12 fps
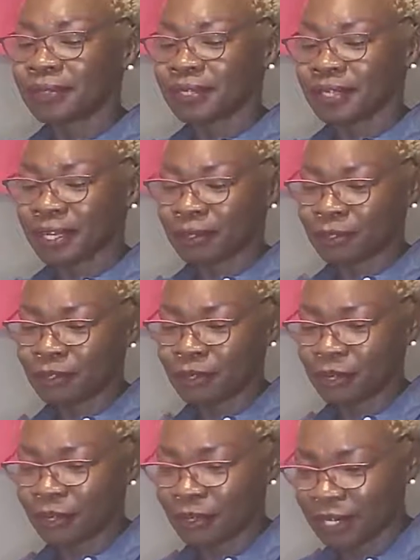breathe out
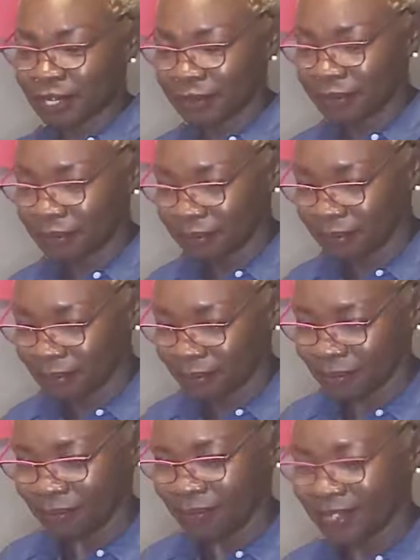slowly.
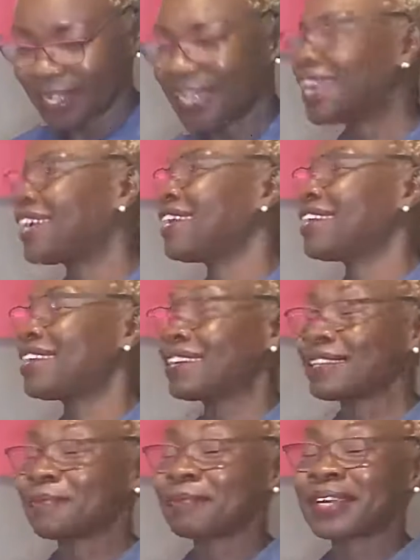And
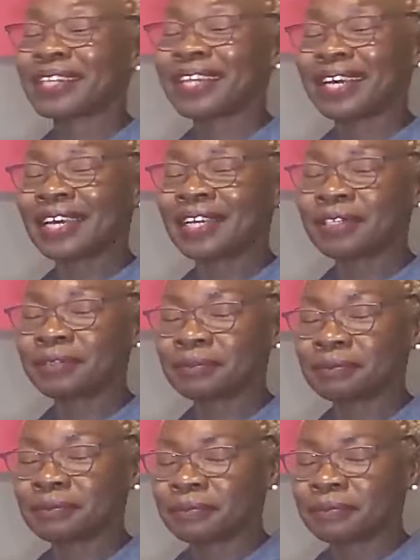another breath in,